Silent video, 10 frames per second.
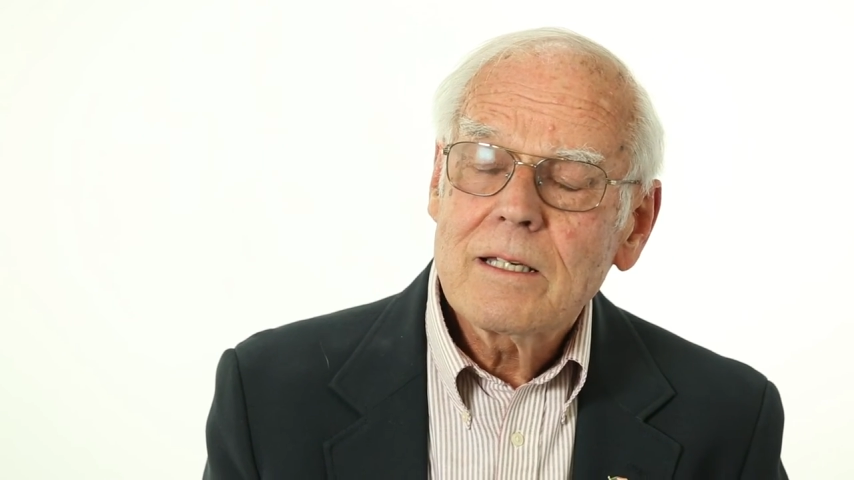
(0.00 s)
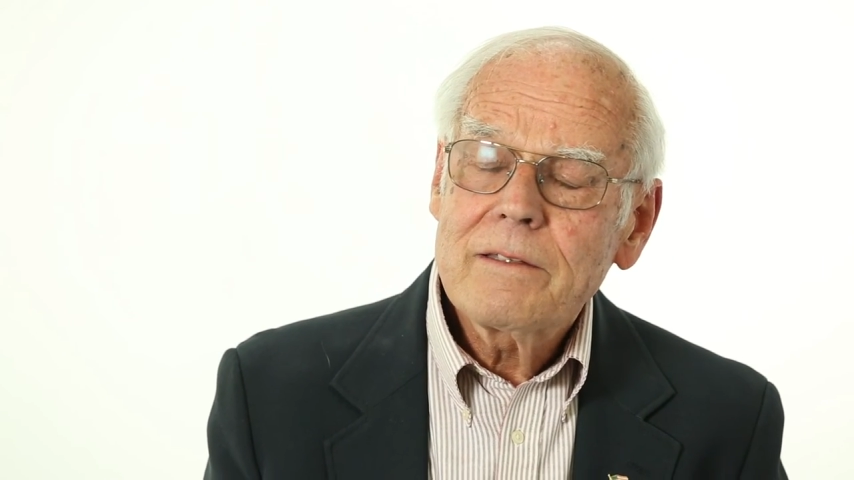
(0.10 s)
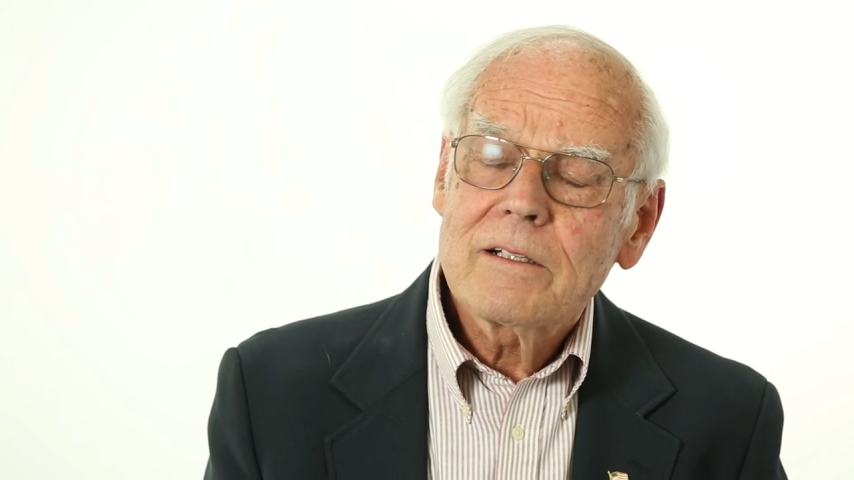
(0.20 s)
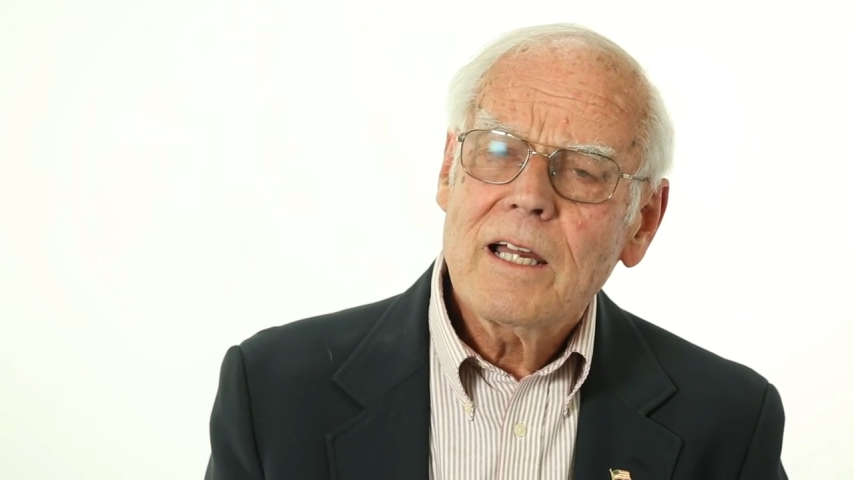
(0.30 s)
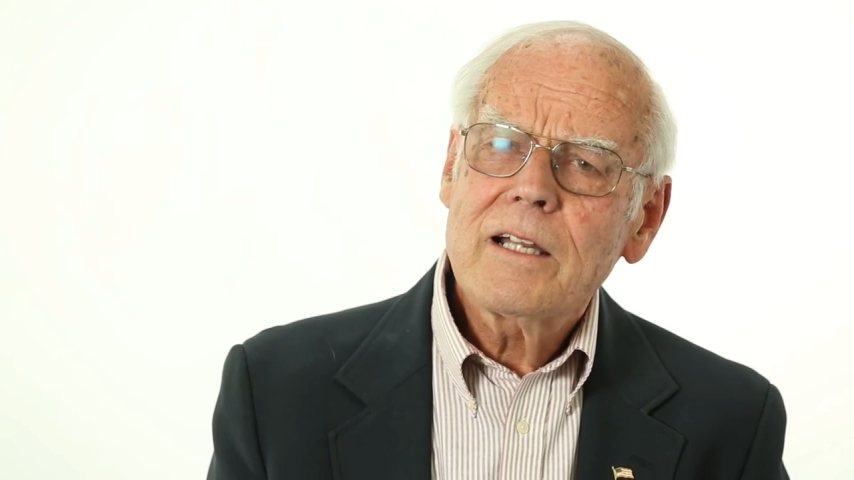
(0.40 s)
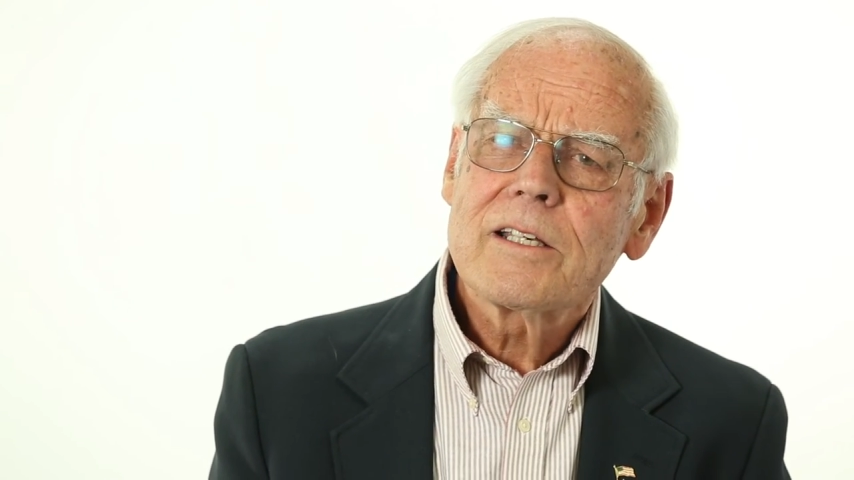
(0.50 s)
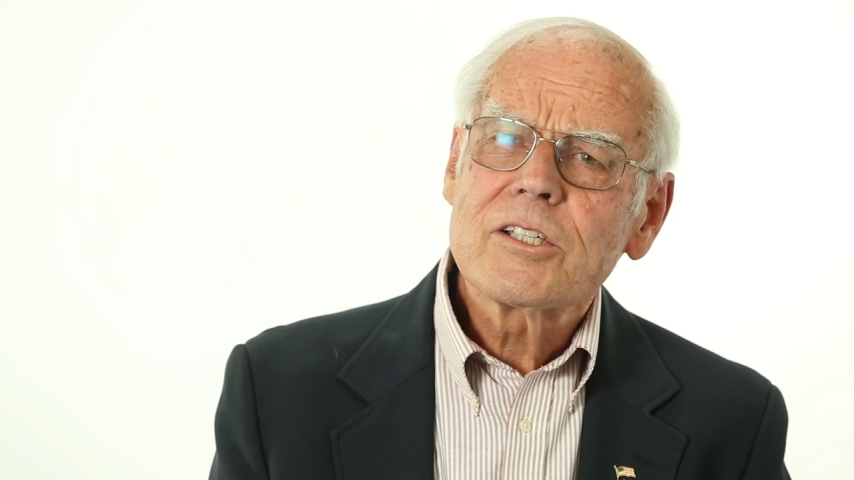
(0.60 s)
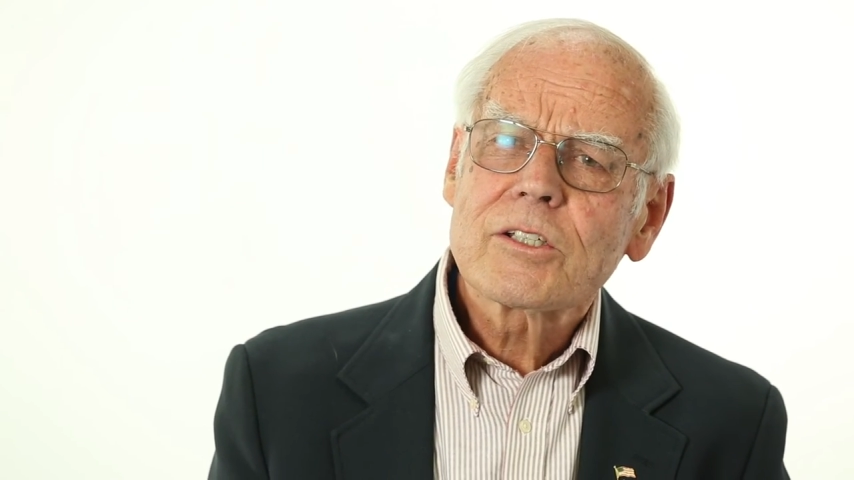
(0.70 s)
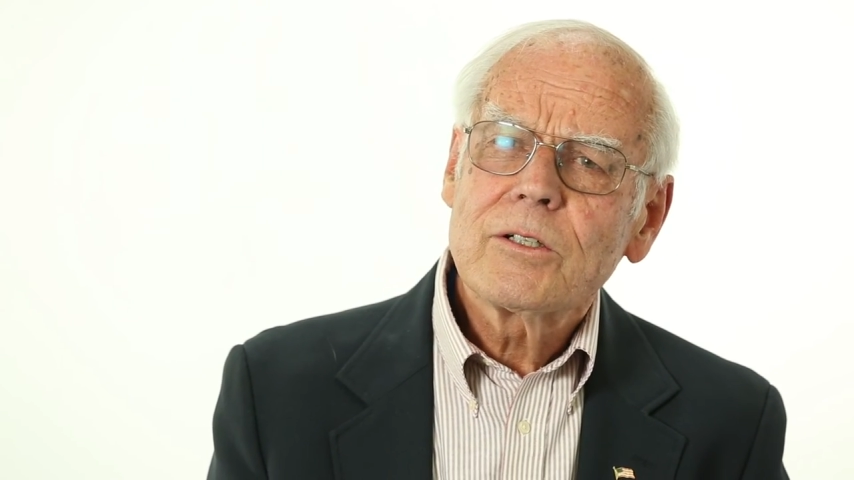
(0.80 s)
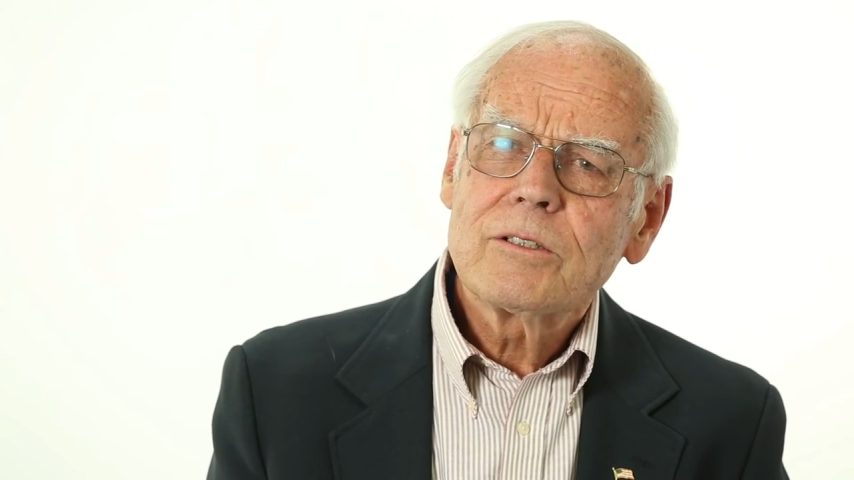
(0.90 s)
other
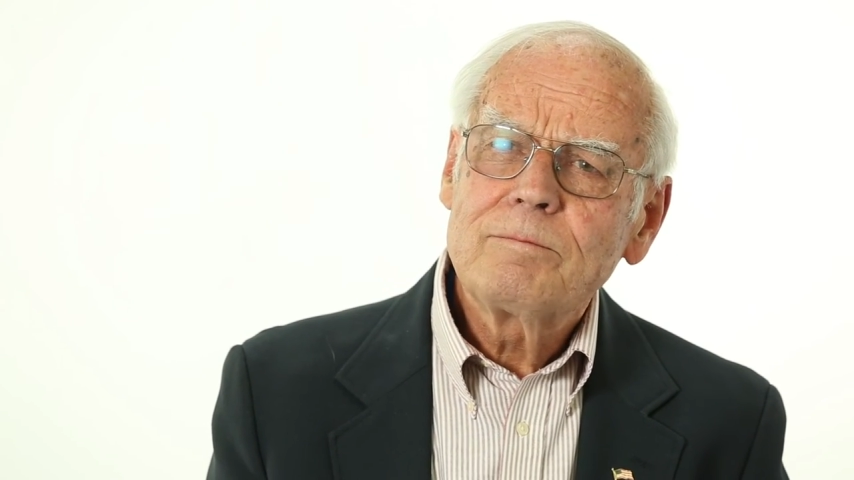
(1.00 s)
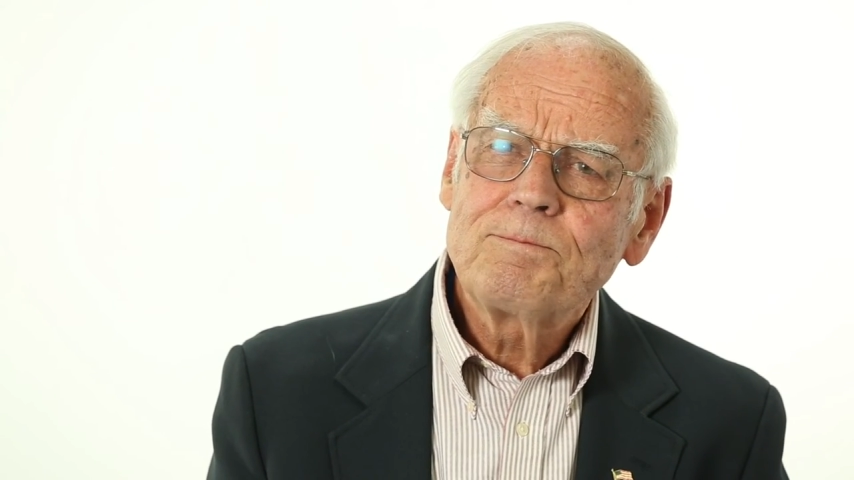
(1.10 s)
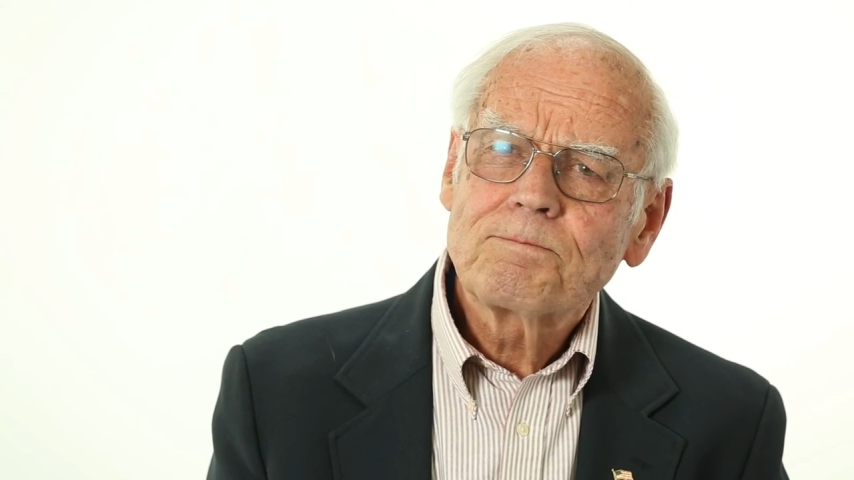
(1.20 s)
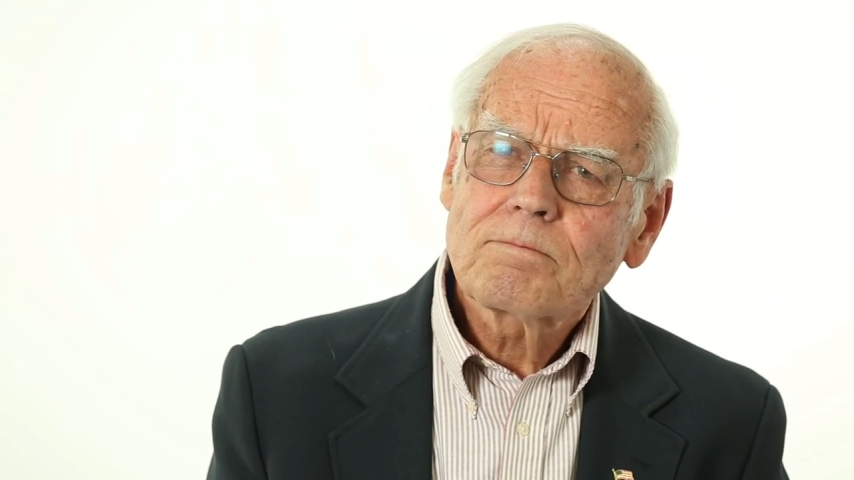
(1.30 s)
artists go,